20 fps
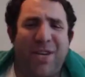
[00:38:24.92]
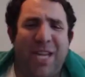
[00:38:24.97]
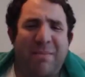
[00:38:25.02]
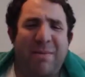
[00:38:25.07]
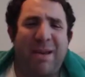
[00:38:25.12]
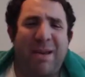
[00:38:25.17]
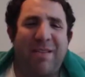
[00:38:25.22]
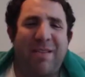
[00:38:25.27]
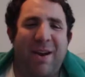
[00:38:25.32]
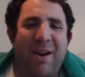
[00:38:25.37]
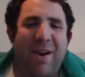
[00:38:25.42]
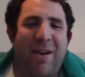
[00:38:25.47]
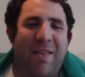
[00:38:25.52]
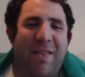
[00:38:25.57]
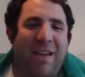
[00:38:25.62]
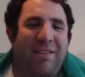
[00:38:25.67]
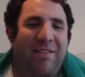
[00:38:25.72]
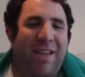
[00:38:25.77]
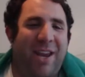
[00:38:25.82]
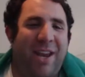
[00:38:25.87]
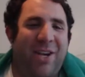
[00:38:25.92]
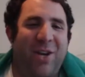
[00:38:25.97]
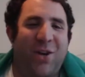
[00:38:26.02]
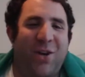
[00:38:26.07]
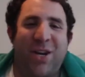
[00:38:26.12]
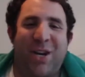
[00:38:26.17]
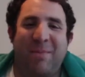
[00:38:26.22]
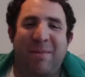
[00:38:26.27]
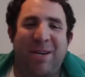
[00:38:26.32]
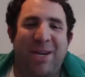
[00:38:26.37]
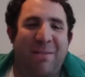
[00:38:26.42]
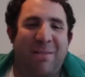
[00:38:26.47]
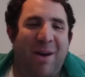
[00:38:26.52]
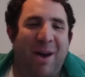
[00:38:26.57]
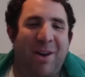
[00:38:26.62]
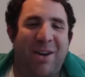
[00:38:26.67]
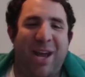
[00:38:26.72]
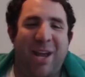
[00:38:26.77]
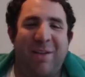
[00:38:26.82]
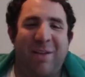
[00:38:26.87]
Teebee in there, and they said you're going to be
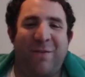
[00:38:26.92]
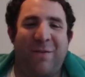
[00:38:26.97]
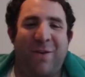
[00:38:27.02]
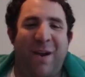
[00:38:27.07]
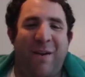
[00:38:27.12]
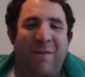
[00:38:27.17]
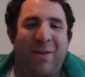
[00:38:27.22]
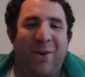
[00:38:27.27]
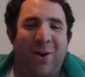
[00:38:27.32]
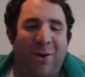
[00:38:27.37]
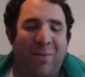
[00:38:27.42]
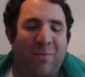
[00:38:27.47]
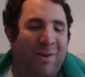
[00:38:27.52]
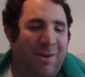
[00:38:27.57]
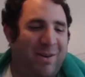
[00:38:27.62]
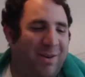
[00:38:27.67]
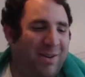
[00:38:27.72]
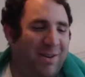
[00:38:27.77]
demonetized forever, Herman.